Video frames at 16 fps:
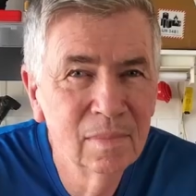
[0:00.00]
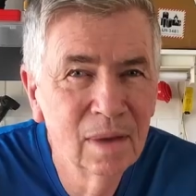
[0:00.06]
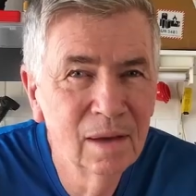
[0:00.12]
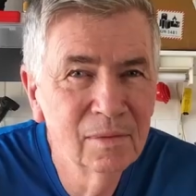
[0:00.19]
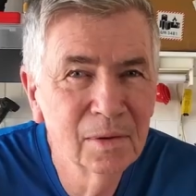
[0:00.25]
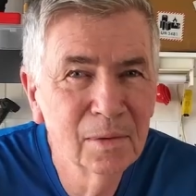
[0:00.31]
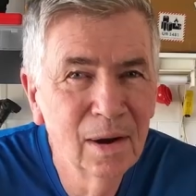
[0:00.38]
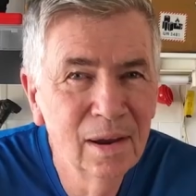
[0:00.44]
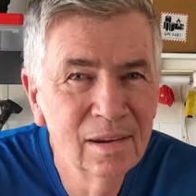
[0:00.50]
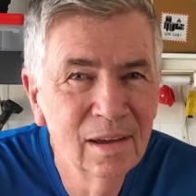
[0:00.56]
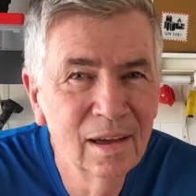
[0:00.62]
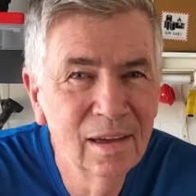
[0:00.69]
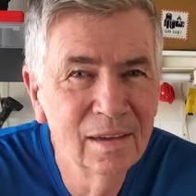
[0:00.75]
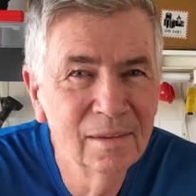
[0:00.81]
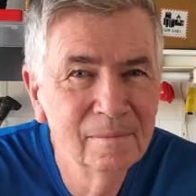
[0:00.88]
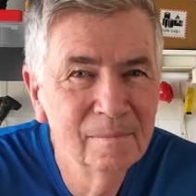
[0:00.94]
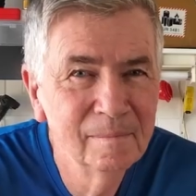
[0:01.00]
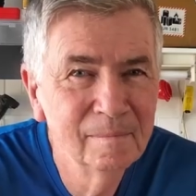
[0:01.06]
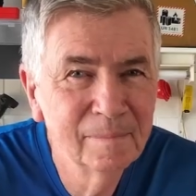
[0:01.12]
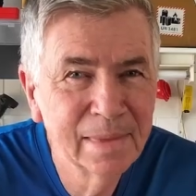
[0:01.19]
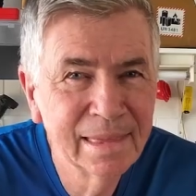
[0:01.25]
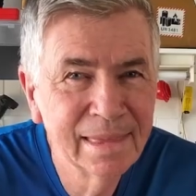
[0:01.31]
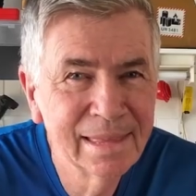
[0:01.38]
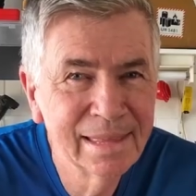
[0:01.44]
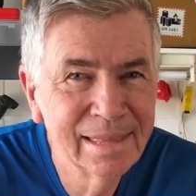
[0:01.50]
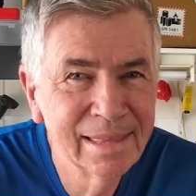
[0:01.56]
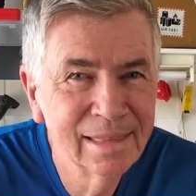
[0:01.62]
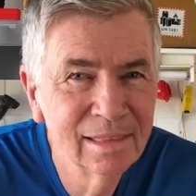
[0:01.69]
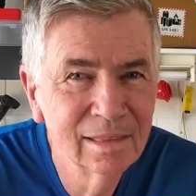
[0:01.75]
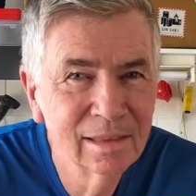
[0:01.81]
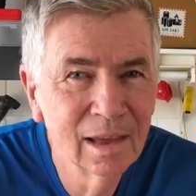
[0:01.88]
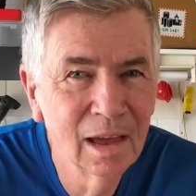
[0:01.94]
have a great day.
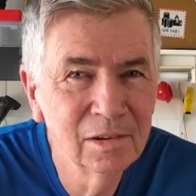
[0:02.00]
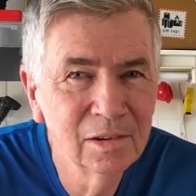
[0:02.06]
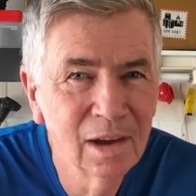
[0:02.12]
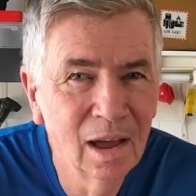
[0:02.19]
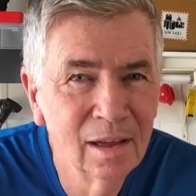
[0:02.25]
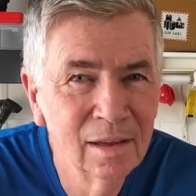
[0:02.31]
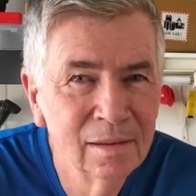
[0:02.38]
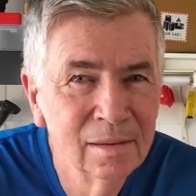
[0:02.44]
Catch ya.